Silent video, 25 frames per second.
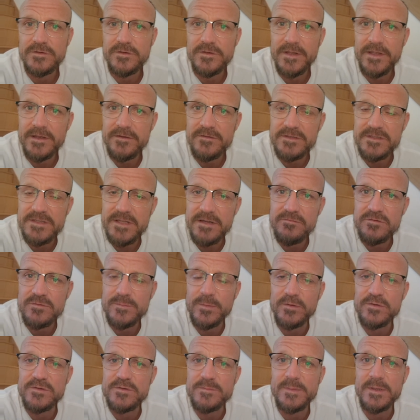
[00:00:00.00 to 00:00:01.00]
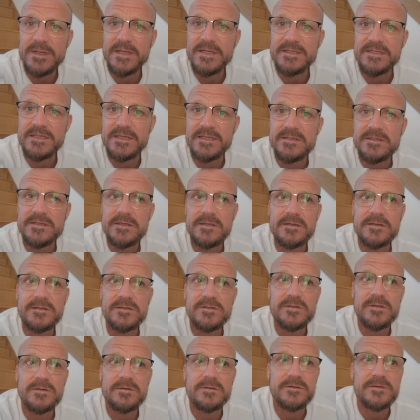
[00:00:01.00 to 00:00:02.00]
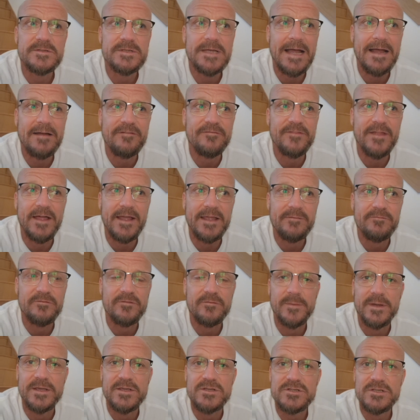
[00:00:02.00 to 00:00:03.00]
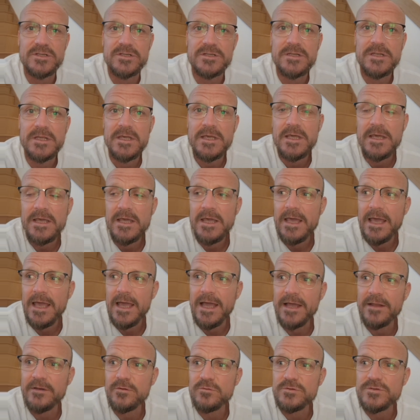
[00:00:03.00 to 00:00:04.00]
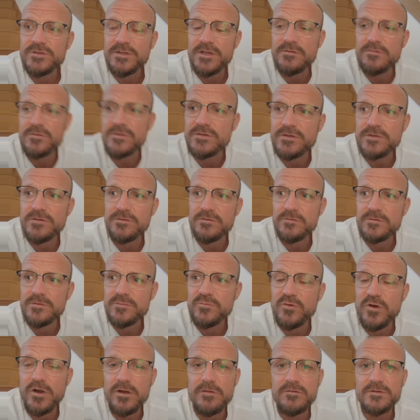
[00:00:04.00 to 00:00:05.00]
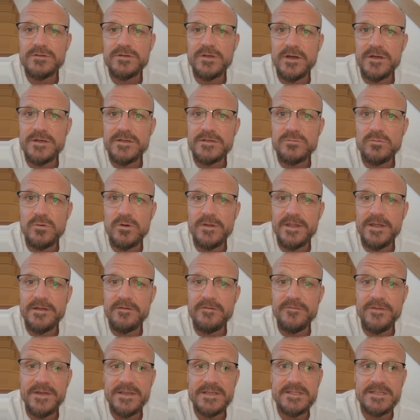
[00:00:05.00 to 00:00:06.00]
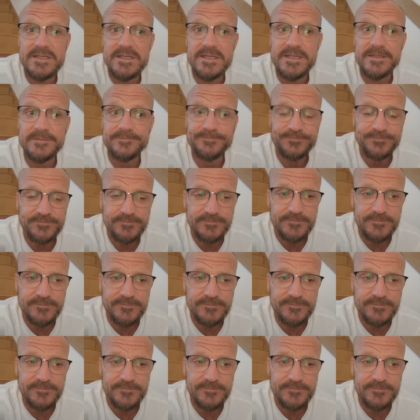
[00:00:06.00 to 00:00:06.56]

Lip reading: it's their responsibility to have that information and also to prioritize what they're investing in.